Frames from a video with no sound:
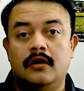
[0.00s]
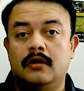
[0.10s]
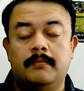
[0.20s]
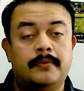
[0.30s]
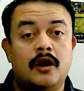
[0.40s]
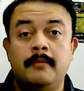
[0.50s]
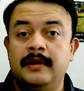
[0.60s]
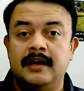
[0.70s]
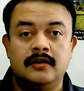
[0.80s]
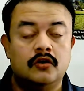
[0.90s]
uh,
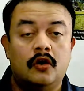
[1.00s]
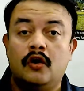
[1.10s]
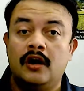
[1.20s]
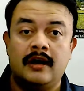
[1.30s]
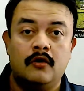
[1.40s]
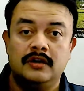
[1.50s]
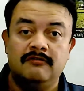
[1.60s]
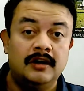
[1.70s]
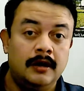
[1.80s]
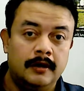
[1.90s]
prominent all around the
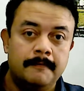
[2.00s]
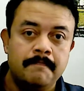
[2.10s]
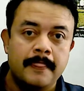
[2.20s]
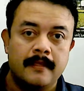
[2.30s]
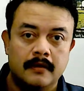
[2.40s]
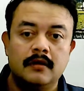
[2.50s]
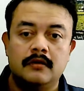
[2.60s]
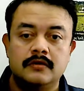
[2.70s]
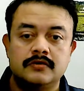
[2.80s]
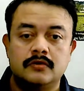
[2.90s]
world, you
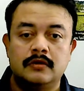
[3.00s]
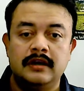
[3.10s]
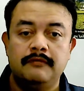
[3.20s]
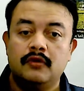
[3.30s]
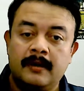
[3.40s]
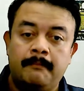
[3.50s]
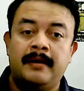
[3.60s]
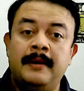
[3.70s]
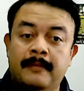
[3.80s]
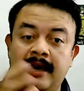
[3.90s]
know. So if you
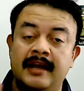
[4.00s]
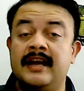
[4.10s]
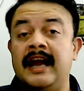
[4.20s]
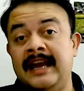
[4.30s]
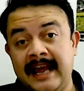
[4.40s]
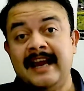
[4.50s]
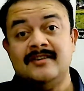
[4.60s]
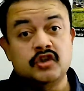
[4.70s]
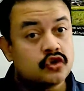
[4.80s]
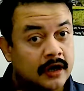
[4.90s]
combine malaria and
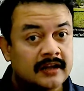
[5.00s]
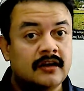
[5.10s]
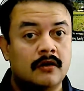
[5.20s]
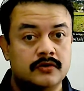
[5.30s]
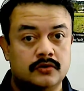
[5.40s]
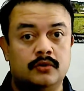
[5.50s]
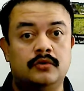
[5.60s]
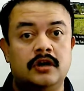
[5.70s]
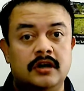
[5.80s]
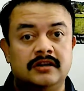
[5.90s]
AIDS together
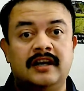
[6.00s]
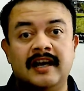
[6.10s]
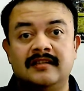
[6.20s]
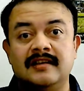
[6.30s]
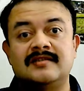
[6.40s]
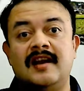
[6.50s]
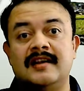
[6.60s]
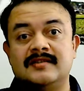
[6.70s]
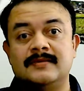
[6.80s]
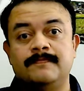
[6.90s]
also, the death is
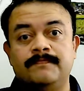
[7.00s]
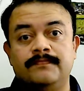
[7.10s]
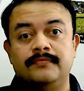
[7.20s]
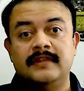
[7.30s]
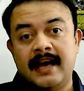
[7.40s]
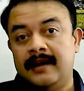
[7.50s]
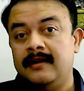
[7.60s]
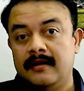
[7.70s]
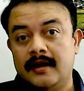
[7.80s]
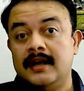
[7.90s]
less
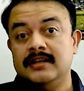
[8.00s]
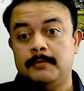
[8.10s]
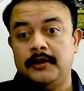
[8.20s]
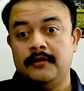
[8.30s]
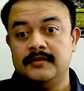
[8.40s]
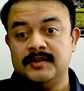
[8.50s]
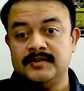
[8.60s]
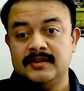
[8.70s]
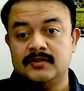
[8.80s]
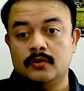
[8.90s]
than antibiotic
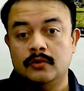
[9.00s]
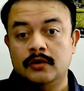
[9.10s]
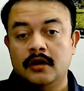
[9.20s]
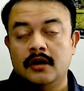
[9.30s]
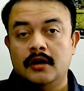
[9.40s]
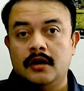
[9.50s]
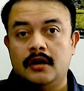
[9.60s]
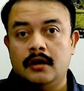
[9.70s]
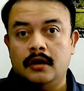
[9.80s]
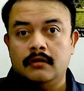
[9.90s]
resistance. So
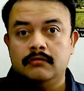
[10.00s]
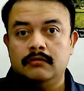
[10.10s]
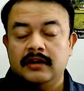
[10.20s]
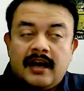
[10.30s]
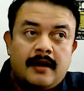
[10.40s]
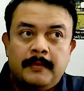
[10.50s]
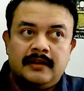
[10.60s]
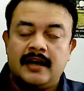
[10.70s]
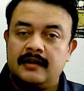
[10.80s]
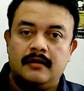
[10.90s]
uh, yeah, I
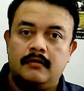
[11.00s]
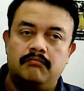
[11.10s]
mean, that